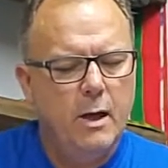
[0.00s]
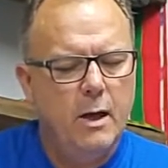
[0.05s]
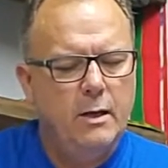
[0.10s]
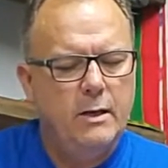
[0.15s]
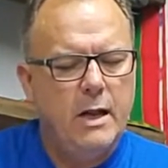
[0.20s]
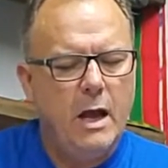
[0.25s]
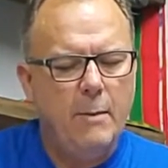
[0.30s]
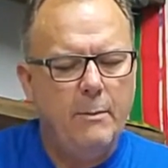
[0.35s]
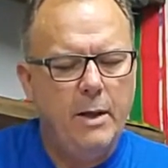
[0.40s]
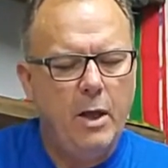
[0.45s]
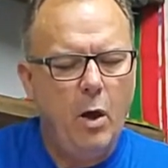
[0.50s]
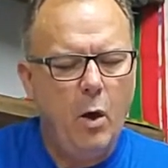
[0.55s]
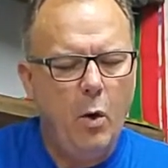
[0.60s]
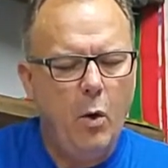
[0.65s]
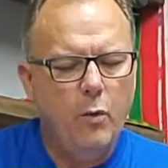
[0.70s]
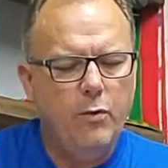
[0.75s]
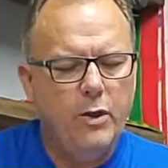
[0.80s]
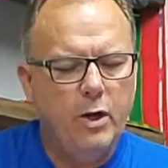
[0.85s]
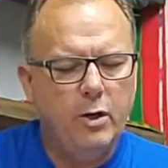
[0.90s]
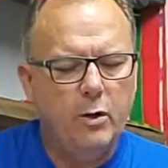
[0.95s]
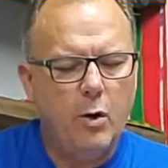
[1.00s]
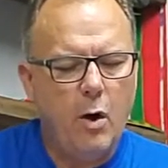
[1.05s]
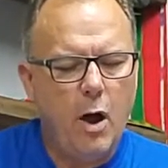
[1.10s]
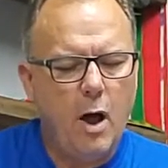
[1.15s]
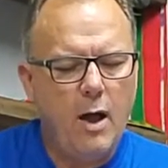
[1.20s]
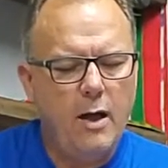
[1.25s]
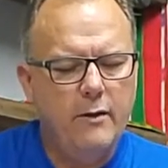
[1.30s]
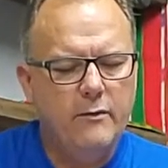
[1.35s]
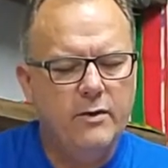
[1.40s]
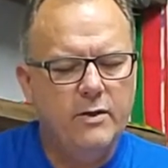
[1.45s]
Now behold, the
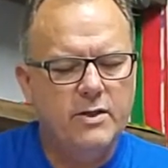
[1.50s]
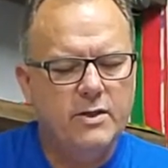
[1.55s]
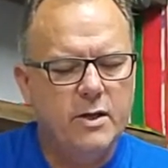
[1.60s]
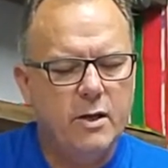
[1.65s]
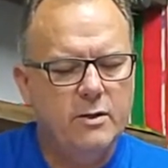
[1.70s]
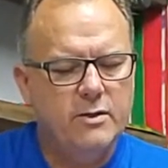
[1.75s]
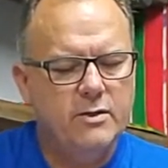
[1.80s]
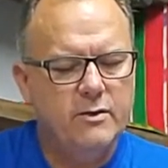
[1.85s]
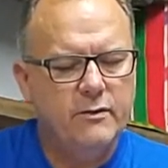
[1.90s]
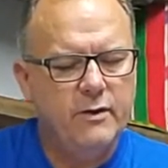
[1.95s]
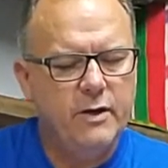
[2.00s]
cry of the sons of